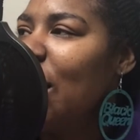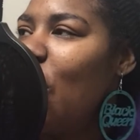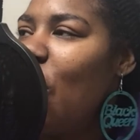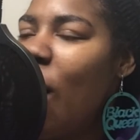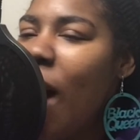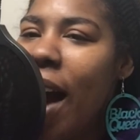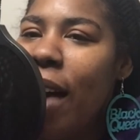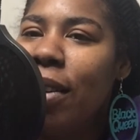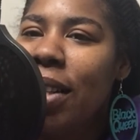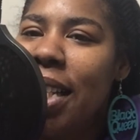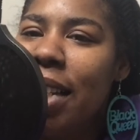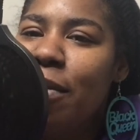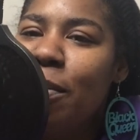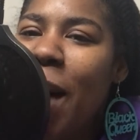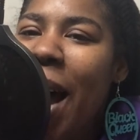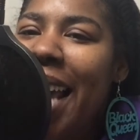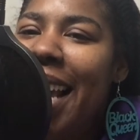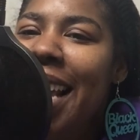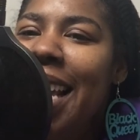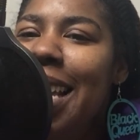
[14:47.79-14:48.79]
or I'll leave
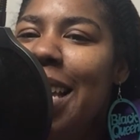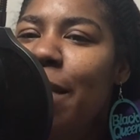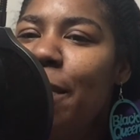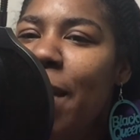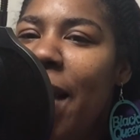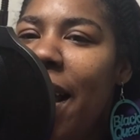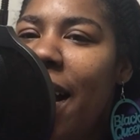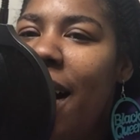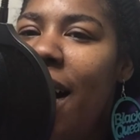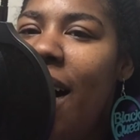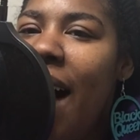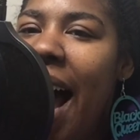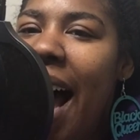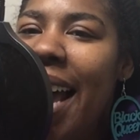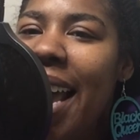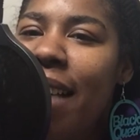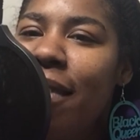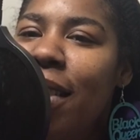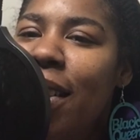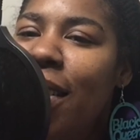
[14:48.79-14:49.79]
my email,
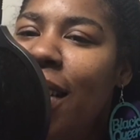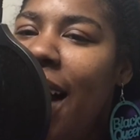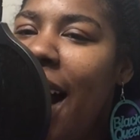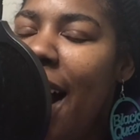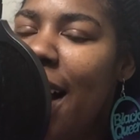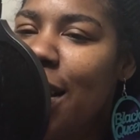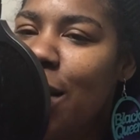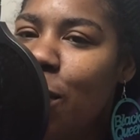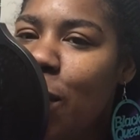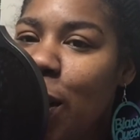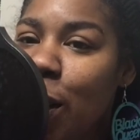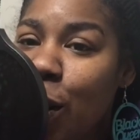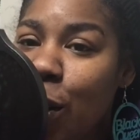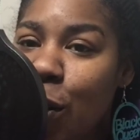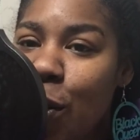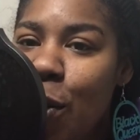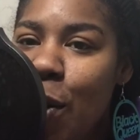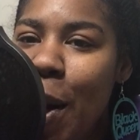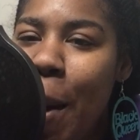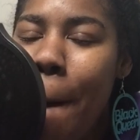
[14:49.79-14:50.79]
however you guys want to
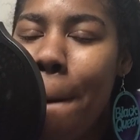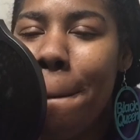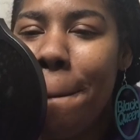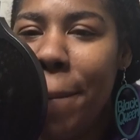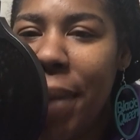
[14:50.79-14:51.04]
do it.